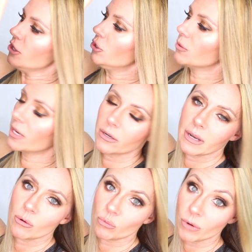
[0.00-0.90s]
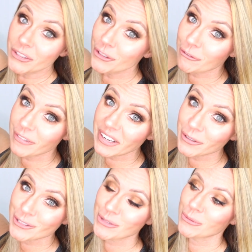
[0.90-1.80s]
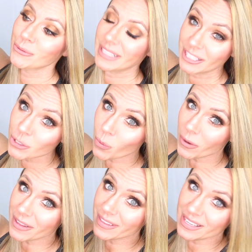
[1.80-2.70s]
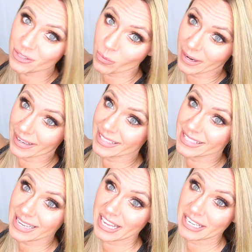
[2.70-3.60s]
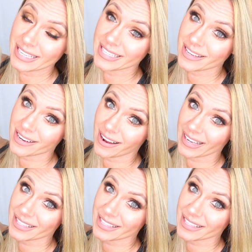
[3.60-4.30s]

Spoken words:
You can run your fingers through each one of these wigs and it does not